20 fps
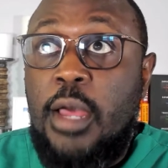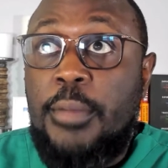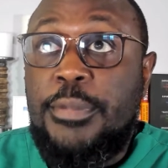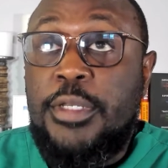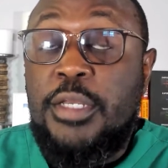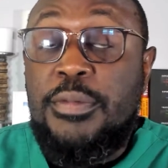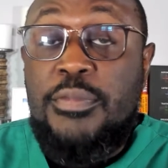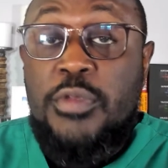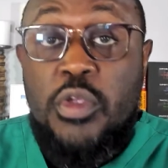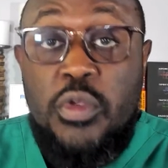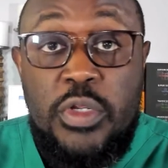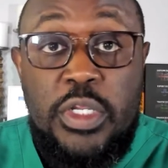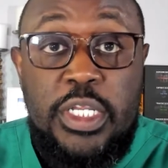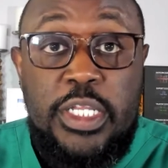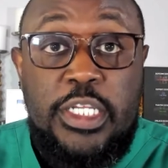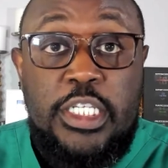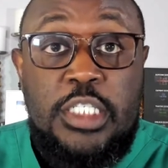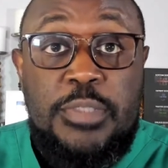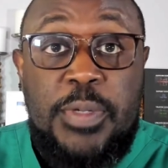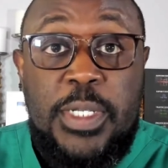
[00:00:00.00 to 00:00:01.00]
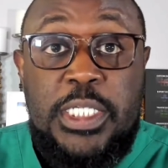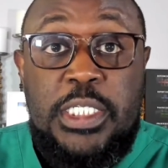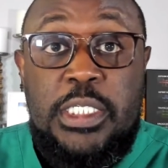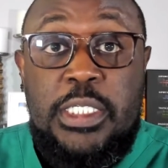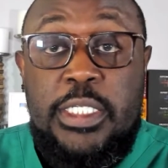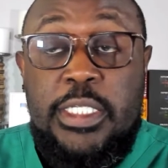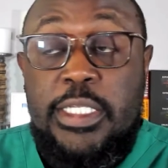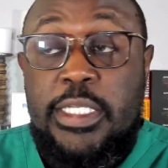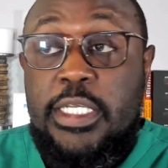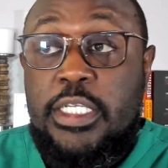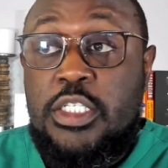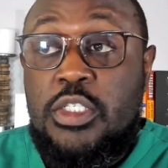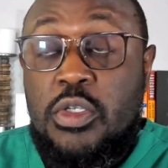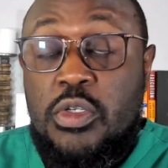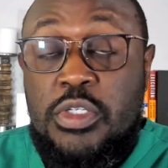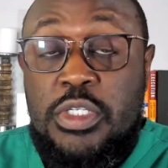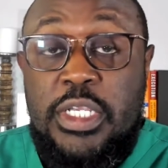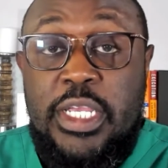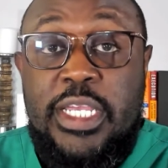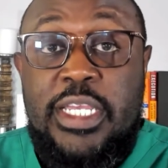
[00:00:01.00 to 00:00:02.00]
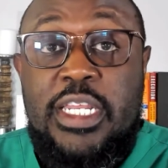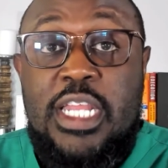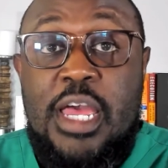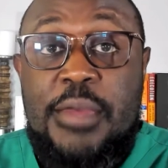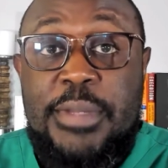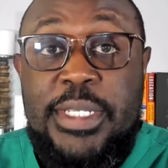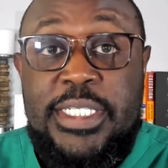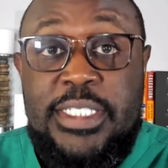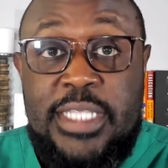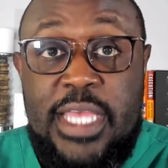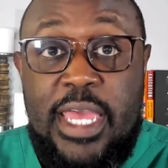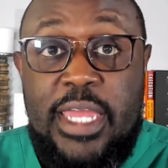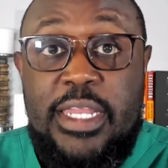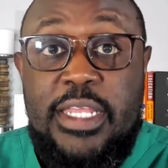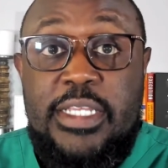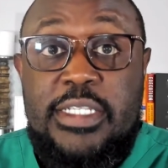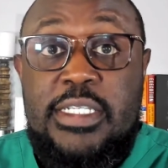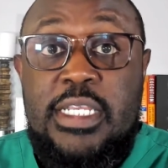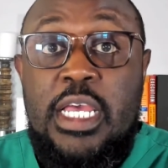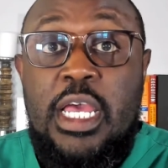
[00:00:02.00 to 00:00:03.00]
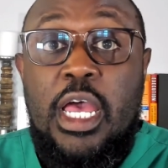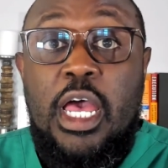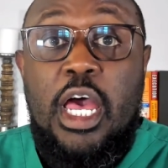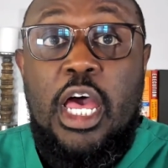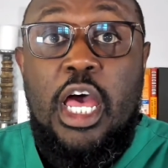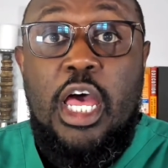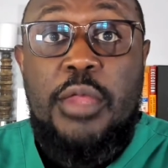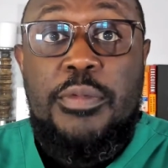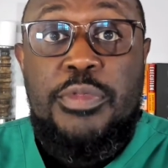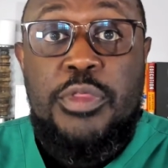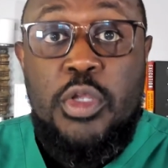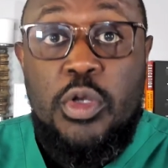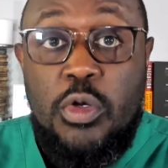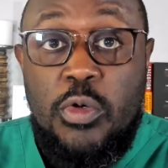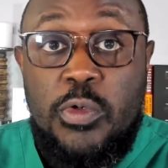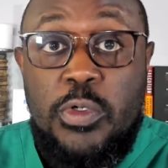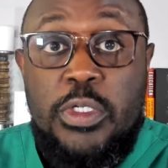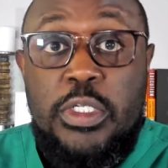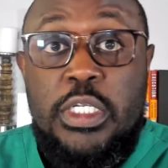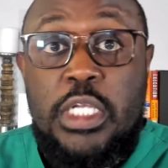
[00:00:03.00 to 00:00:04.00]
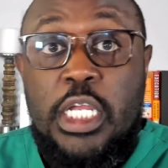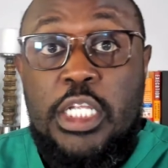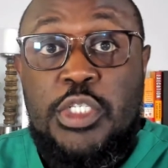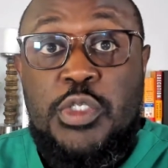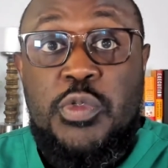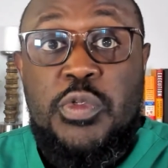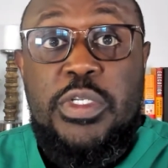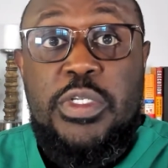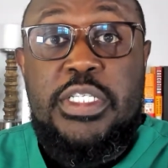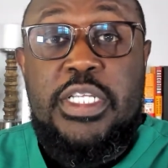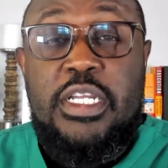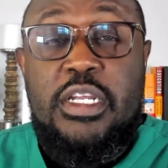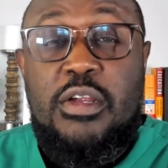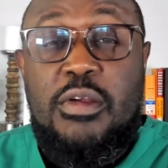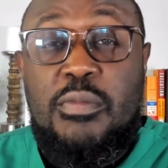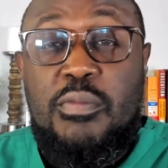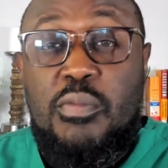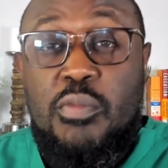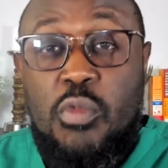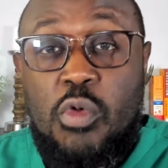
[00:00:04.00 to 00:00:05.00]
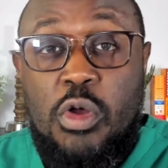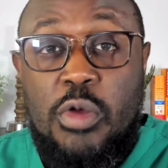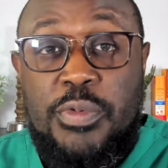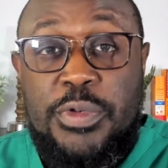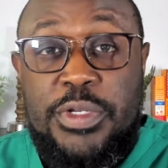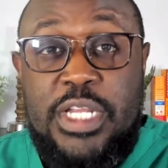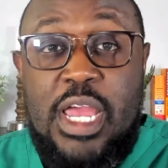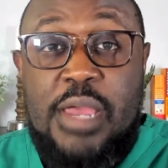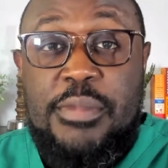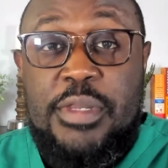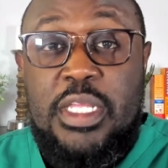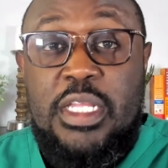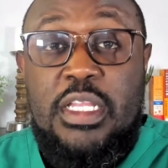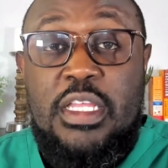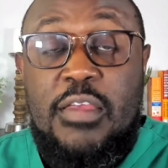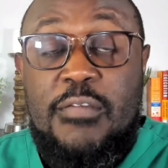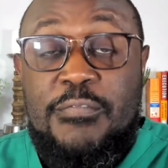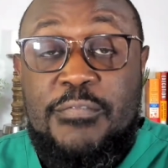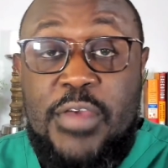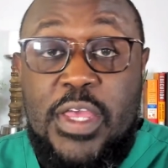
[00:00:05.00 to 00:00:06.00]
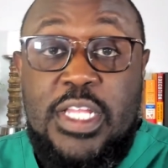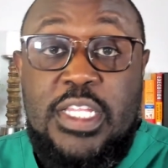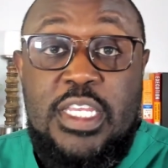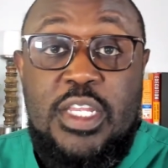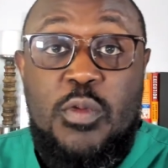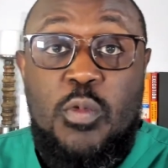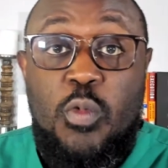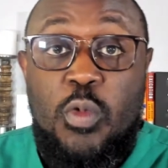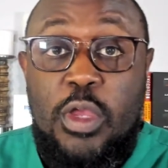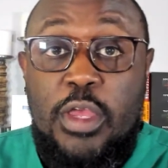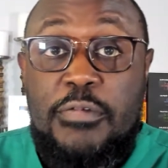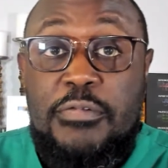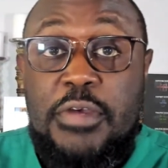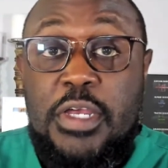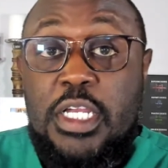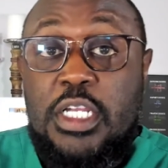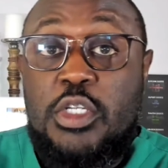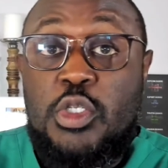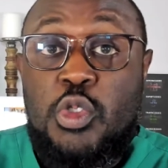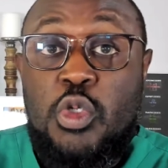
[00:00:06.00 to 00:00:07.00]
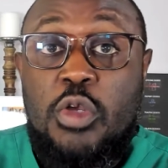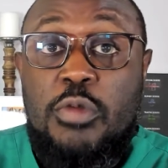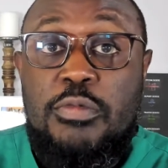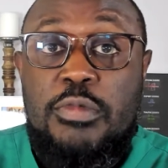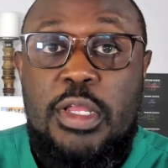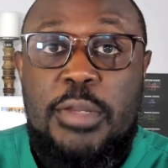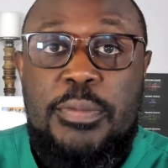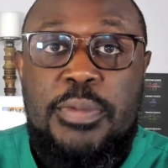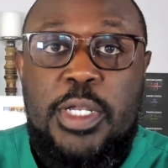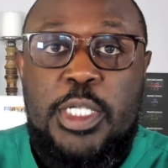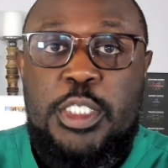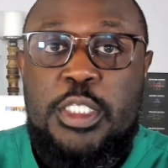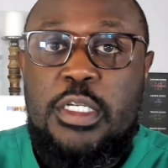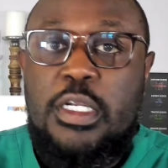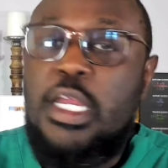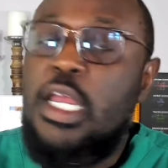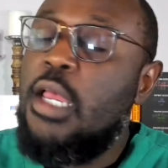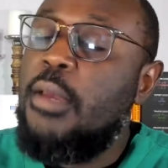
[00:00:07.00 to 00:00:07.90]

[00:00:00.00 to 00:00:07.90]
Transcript: communities, especially socioeconomic status, third world countries that are more predominantly affected with uncontrolled blood pressure.